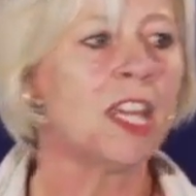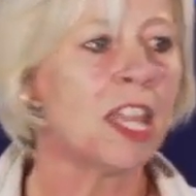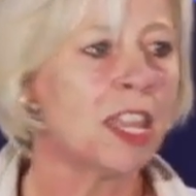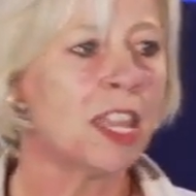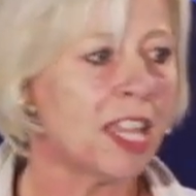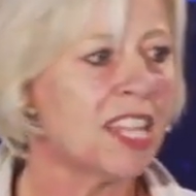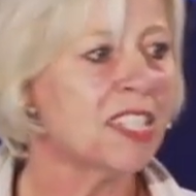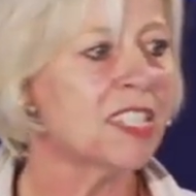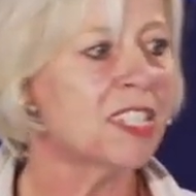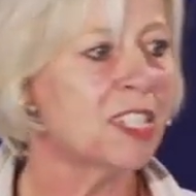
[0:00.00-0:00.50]

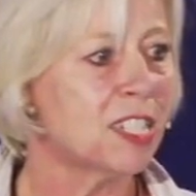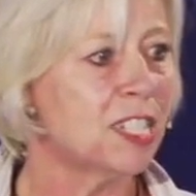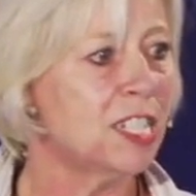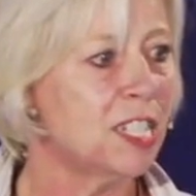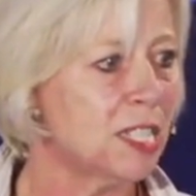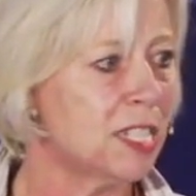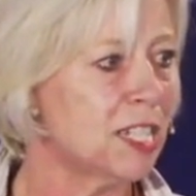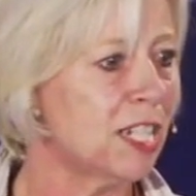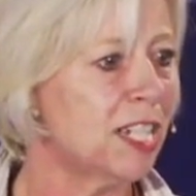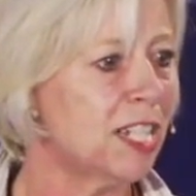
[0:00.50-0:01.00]
That's
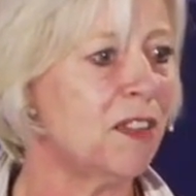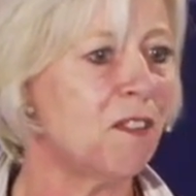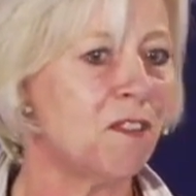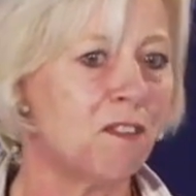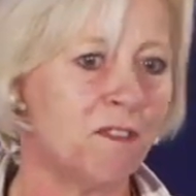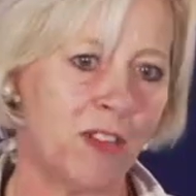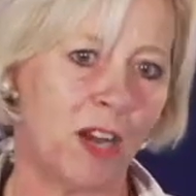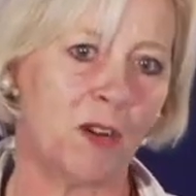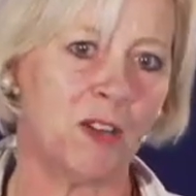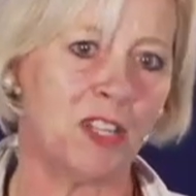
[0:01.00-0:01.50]
statistically
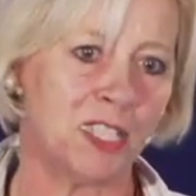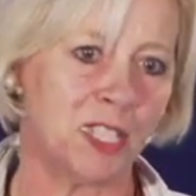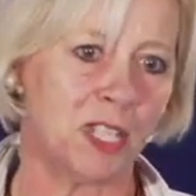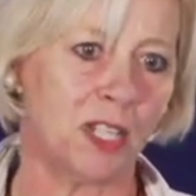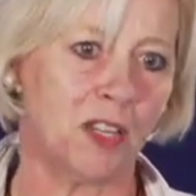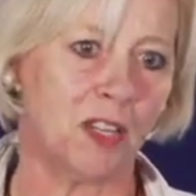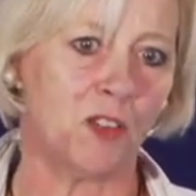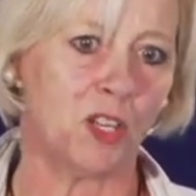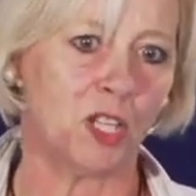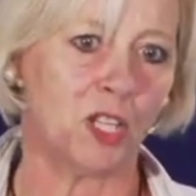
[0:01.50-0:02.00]
very
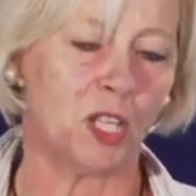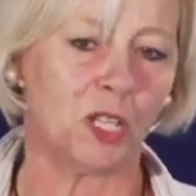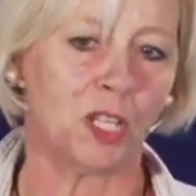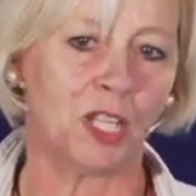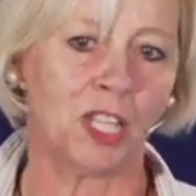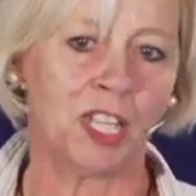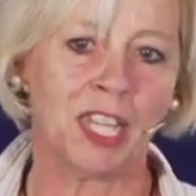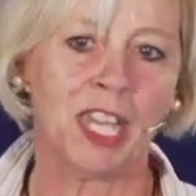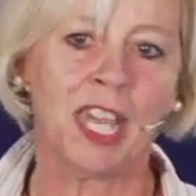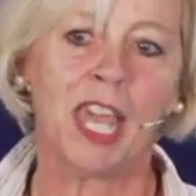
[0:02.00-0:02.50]
significant.
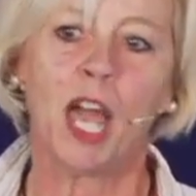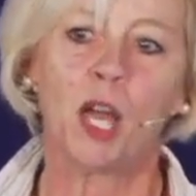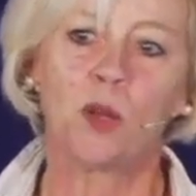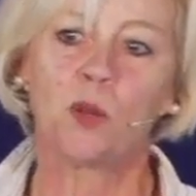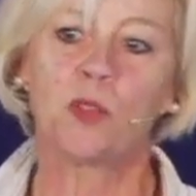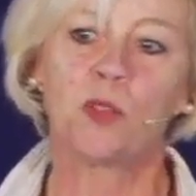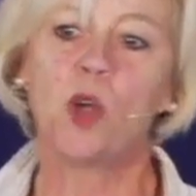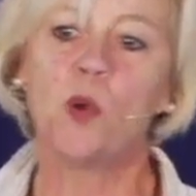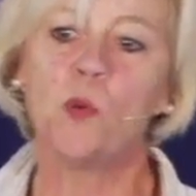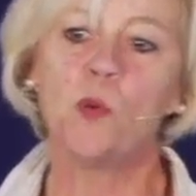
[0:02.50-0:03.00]
And
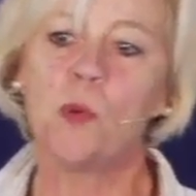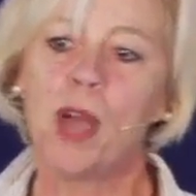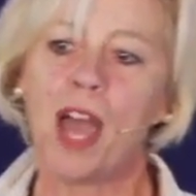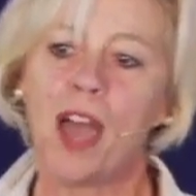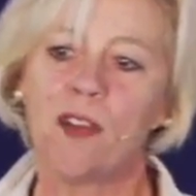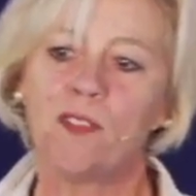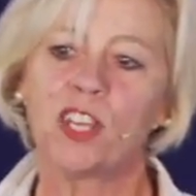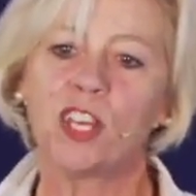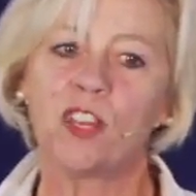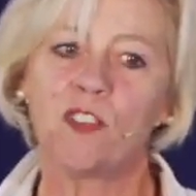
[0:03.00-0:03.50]
although we were
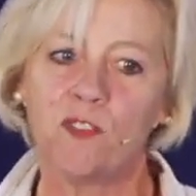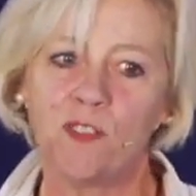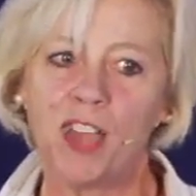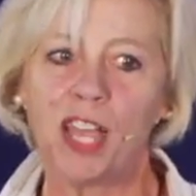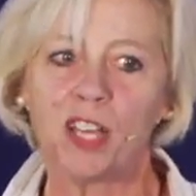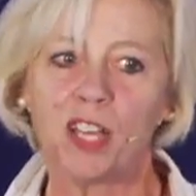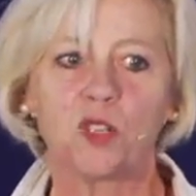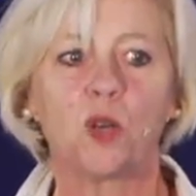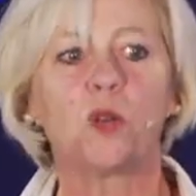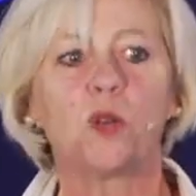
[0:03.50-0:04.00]
having an
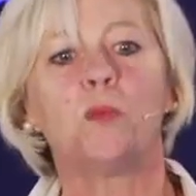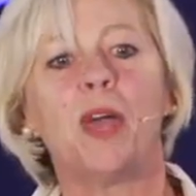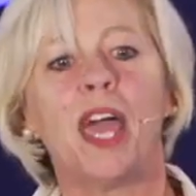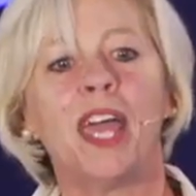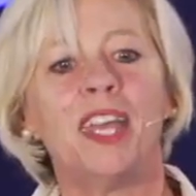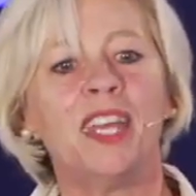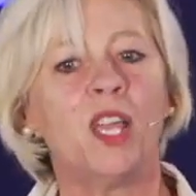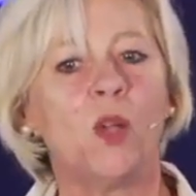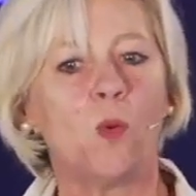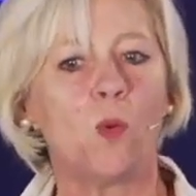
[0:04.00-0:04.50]
effect on
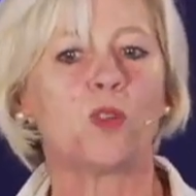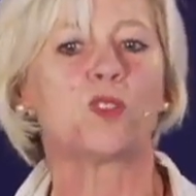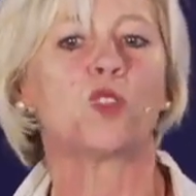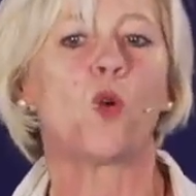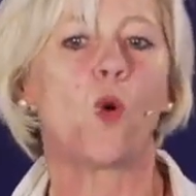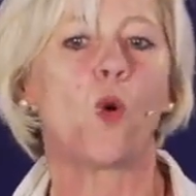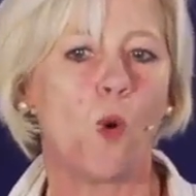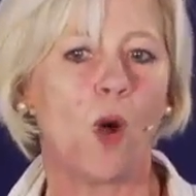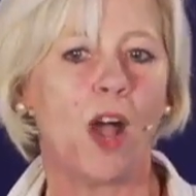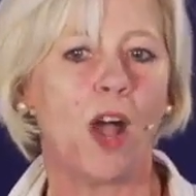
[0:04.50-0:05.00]
men, it wasn't
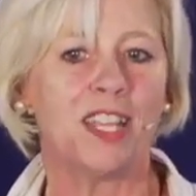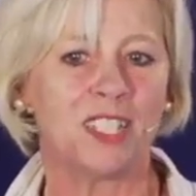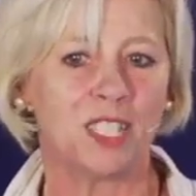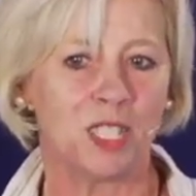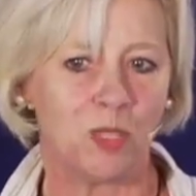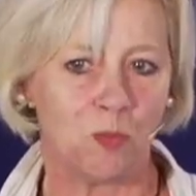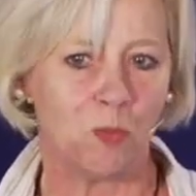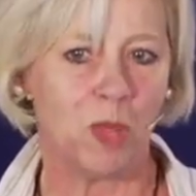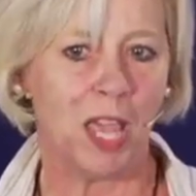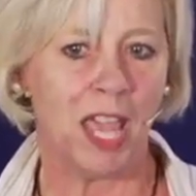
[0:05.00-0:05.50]
quite
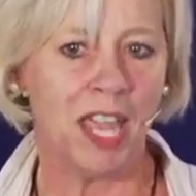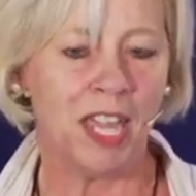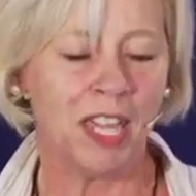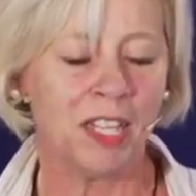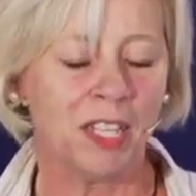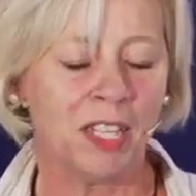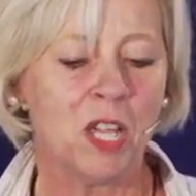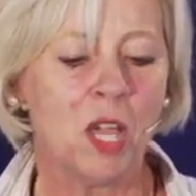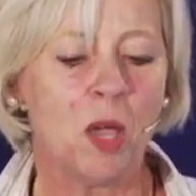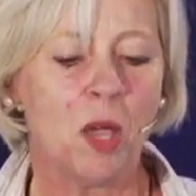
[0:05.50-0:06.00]
as big,
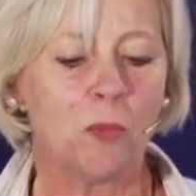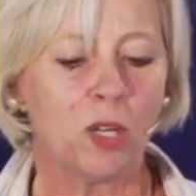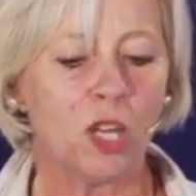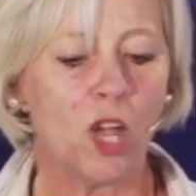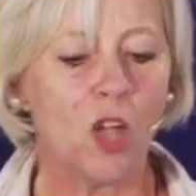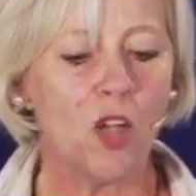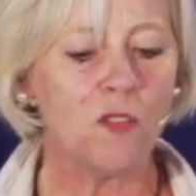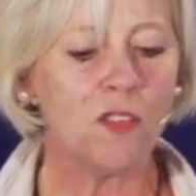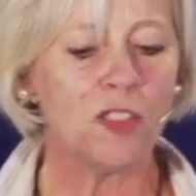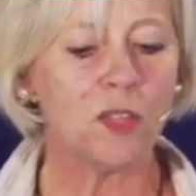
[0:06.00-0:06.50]
but
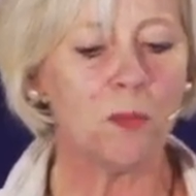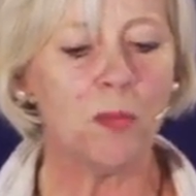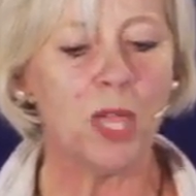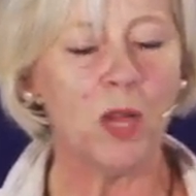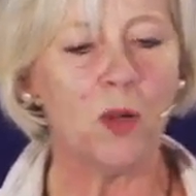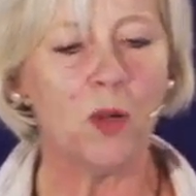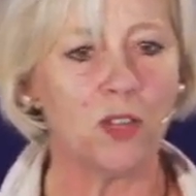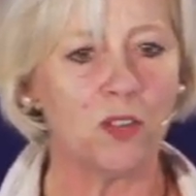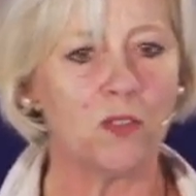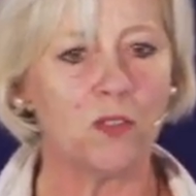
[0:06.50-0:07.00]
over the
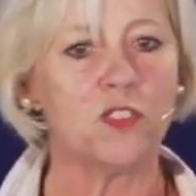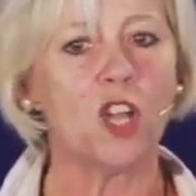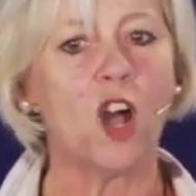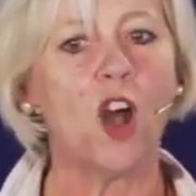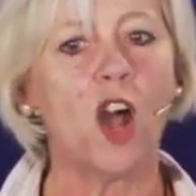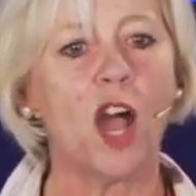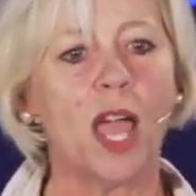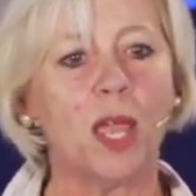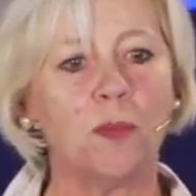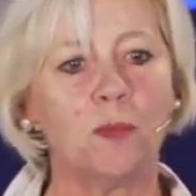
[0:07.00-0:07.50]
period of
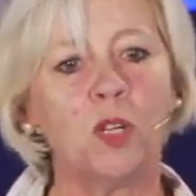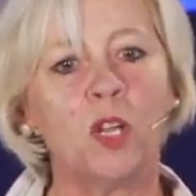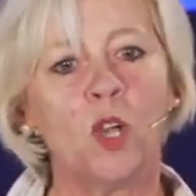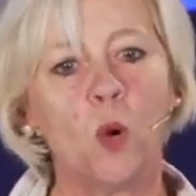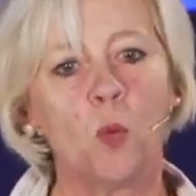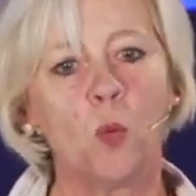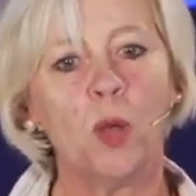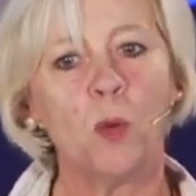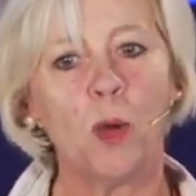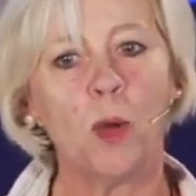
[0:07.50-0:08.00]
time,
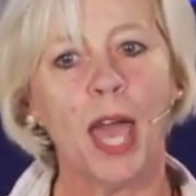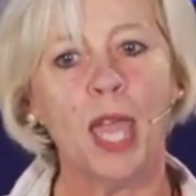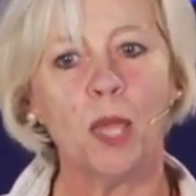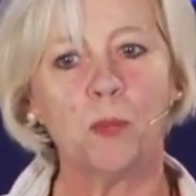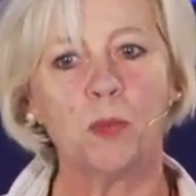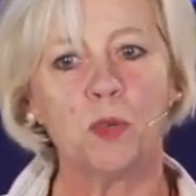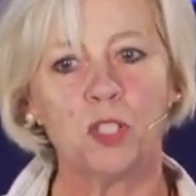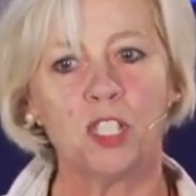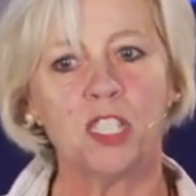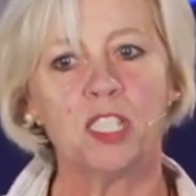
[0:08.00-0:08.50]
we were
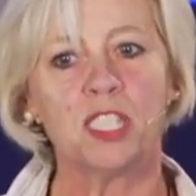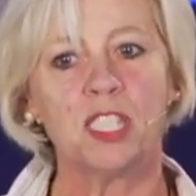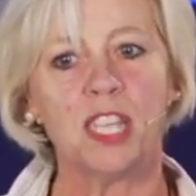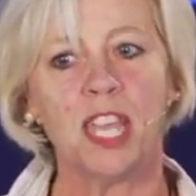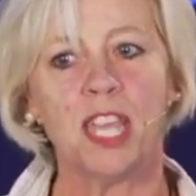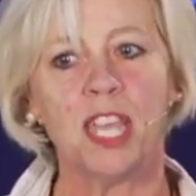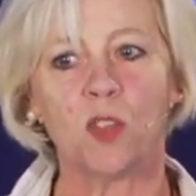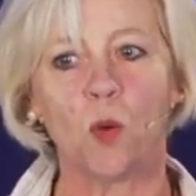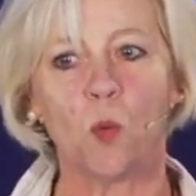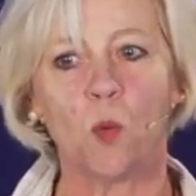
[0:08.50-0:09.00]
able to
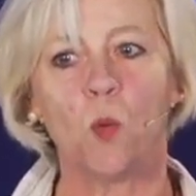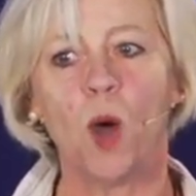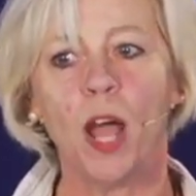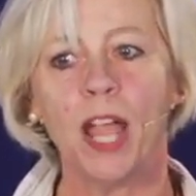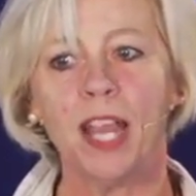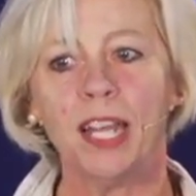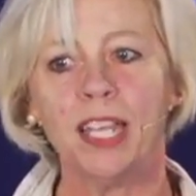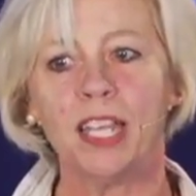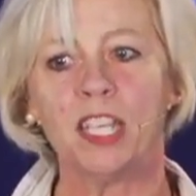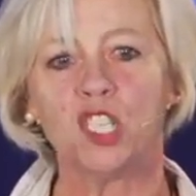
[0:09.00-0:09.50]
see that
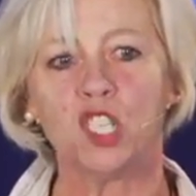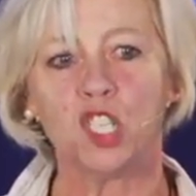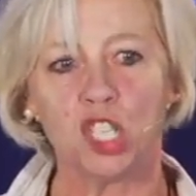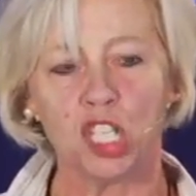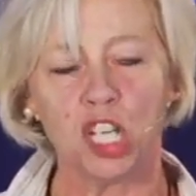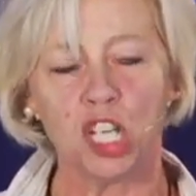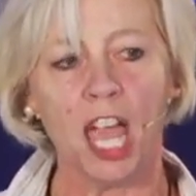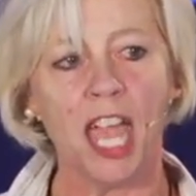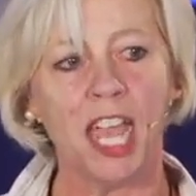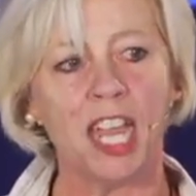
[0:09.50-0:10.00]
Whiteley has
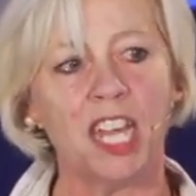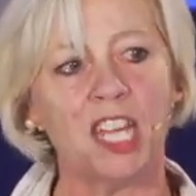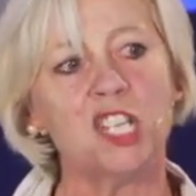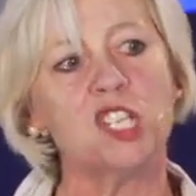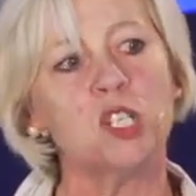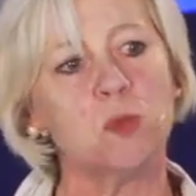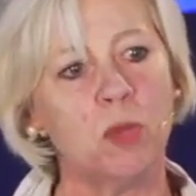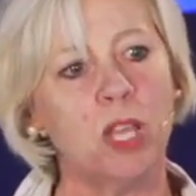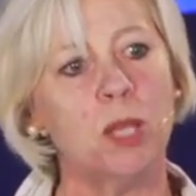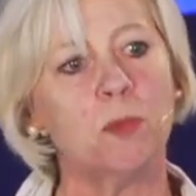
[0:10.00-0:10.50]

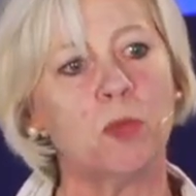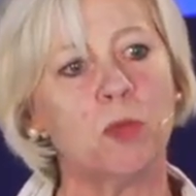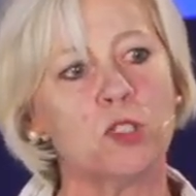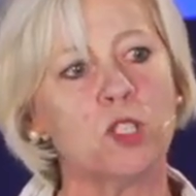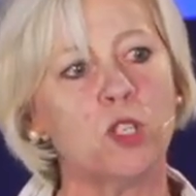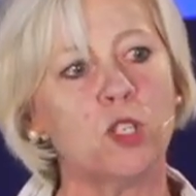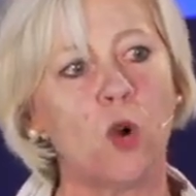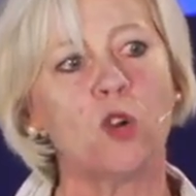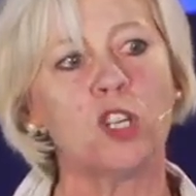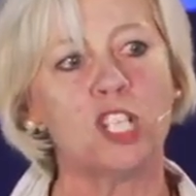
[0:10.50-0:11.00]
changed people's
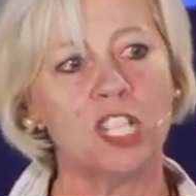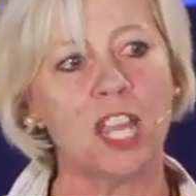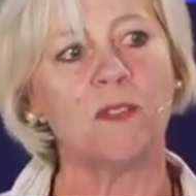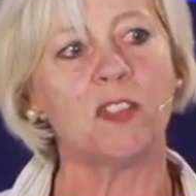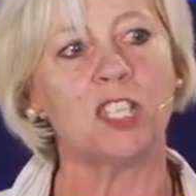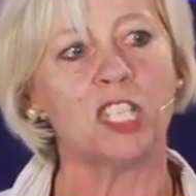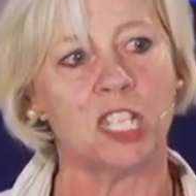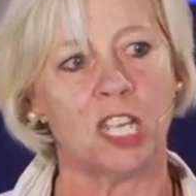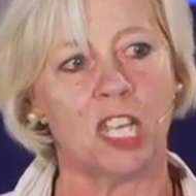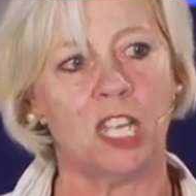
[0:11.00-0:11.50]

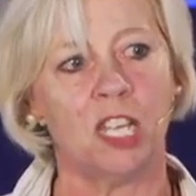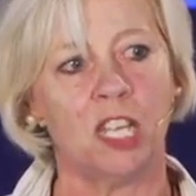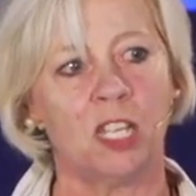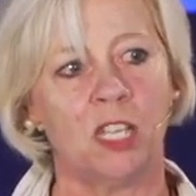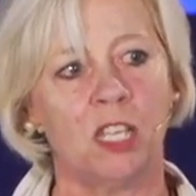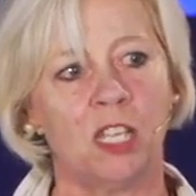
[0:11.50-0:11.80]
longevity.